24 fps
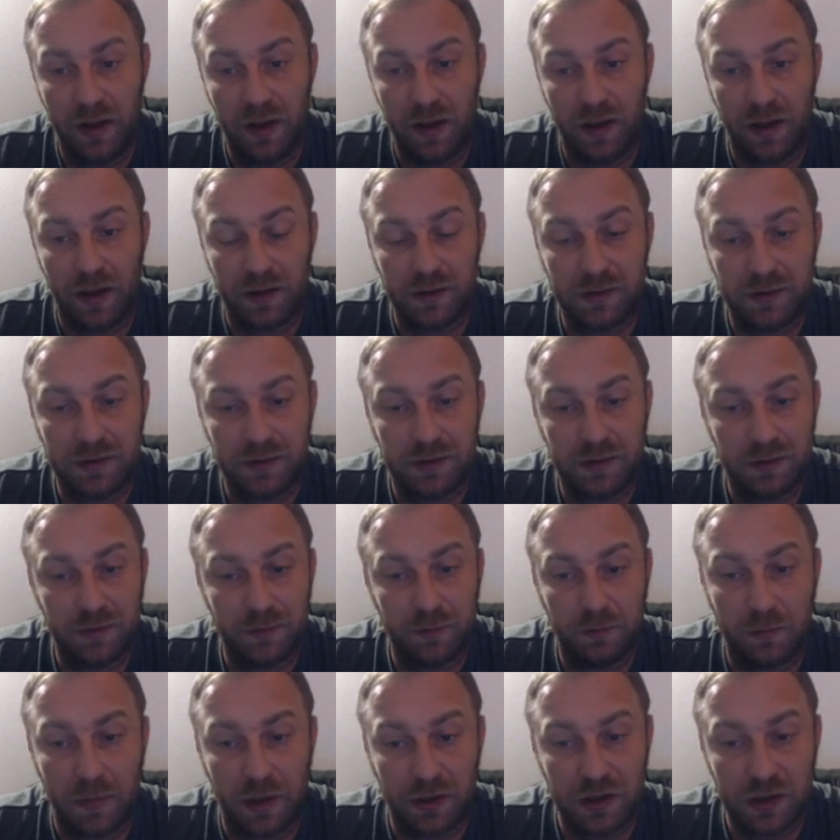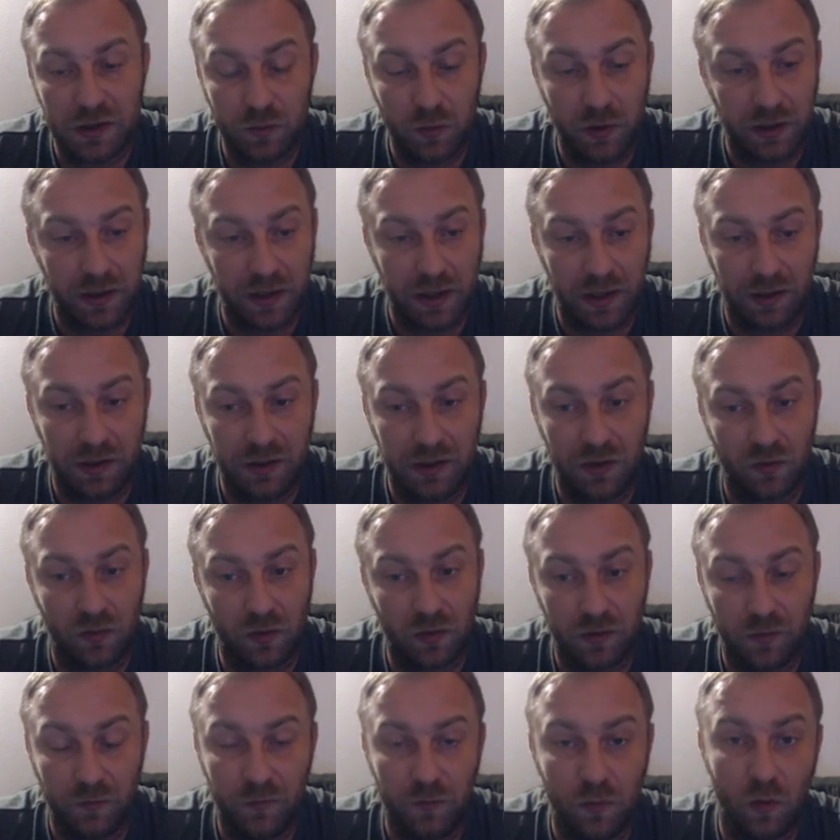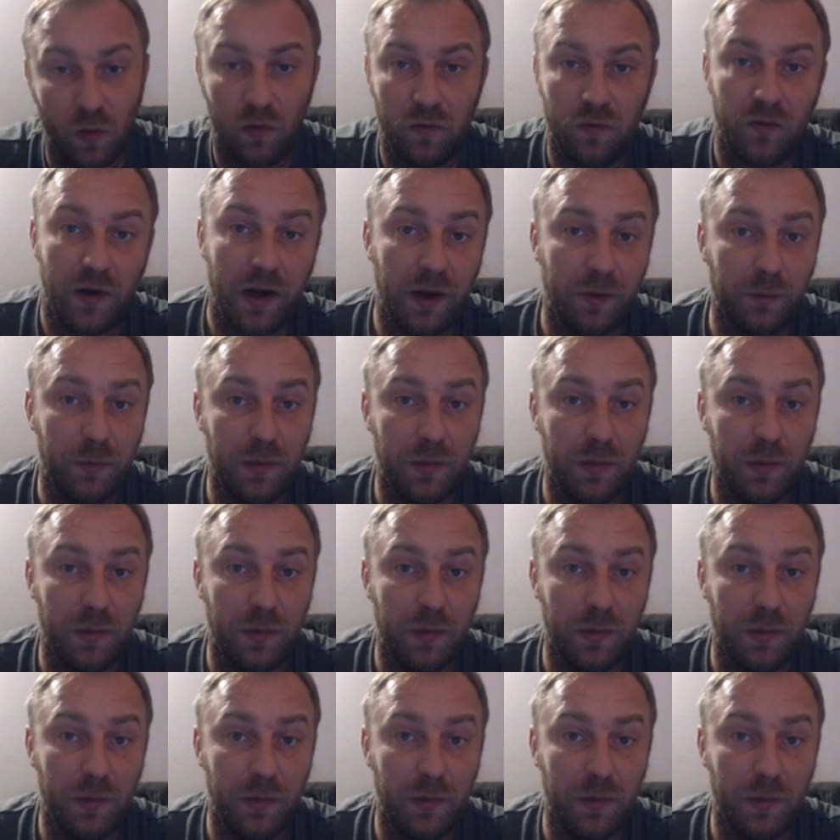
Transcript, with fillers: as much as we can here on the fourth rank,